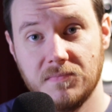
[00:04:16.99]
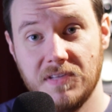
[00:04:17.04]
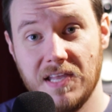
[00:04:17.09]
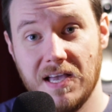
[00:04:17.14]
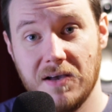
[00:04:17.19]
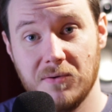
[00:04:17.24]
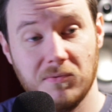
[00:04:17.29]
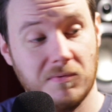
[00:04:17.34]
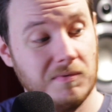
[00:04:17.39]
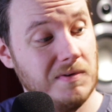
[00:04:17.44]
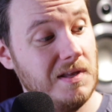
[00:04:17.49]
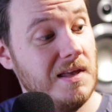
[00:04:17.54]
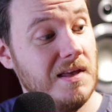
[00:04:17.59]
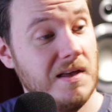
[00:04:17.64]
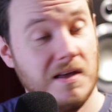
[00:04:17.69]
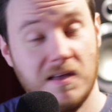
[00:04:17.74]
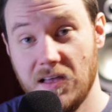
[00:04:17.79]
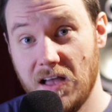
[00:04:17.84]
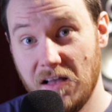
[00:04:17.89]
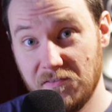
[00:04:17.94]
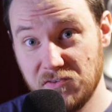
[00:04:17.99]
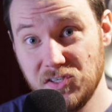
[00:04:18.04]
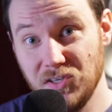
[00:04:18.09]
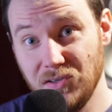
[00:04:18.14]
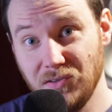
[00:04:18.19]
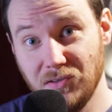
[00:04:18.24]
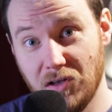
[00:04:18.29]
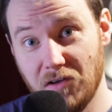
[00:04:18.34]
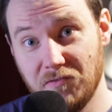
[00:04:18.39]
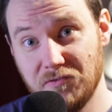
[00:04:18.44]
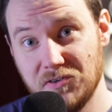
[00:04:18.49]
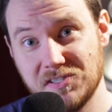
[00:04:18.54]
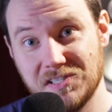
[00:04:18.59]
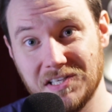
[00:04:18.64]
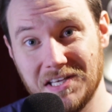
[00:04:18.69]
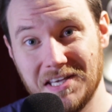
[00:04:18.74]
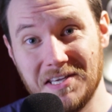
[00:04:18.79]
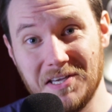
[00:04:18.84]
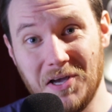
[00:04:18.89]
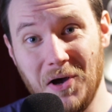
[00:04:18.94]
Now, I've still
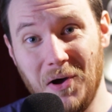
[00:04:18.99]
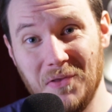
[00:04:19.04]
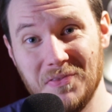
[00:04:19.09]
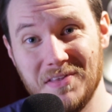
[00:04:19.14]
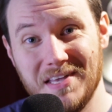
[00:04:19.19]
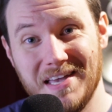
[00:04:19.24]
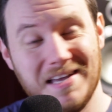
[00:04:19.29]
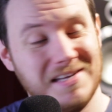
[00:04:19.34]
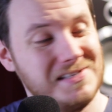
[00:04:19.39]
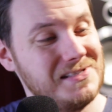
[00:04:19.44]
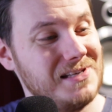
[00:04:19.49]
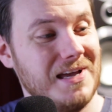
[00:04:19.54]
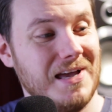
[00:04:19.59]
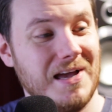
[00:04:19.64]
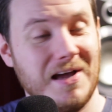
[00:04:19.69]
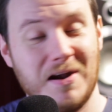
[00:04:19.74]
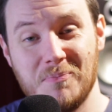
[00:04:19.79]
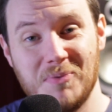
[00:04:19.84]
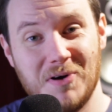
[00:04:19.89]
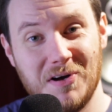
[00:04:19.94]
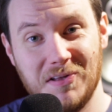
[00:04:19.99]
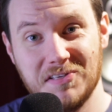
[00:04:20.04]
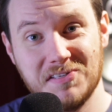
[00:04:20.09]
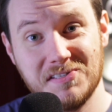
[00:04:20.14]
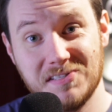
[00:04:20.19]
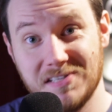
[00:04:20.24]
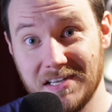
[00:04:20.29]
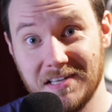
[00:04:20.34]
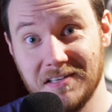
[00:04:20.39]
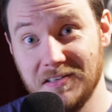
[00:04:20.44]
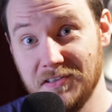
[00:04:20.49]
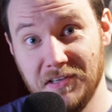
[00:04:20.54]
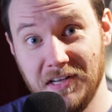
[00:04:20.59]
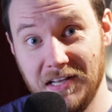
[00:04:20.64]
obviously got the ASIAIR. I bought this thing.